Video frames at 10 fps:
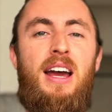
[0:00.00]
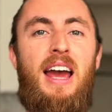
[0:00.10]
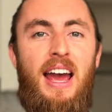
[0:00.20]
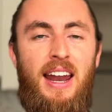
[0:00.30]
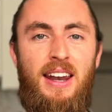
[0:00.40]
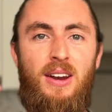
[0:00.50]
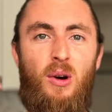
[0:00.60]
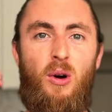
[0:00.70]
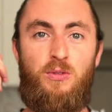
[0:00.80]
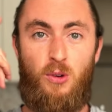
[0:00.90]
And
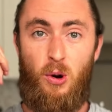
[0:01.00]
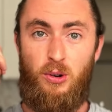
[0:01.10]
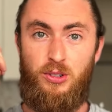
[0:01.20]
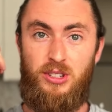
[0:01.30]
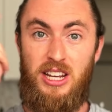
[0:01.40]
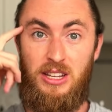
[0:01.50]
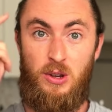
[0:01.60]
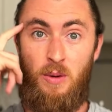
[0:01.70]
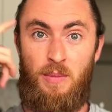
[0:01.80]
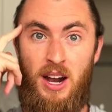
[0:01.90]
of course, in
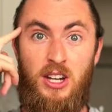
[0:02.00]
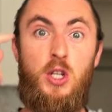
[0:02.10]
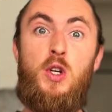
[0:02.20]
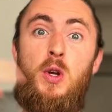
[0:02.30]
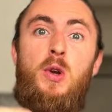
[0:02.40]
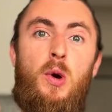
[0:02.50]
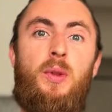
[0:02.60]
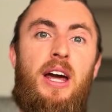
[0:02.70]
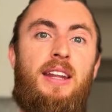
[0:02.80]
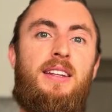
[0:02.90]
your mind, you know
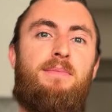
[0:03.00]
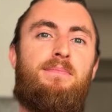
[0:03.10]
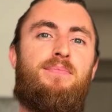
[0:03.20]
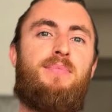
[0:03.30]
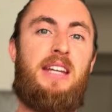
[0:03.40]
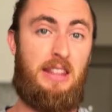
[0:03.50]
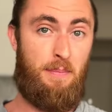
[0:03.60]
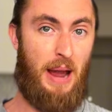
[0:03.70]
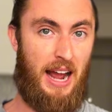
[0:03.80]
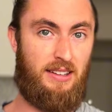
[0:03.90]
that in the
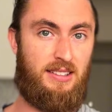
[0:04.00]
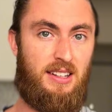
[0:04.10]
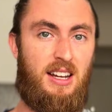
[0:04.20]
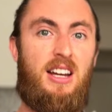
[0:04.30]
past,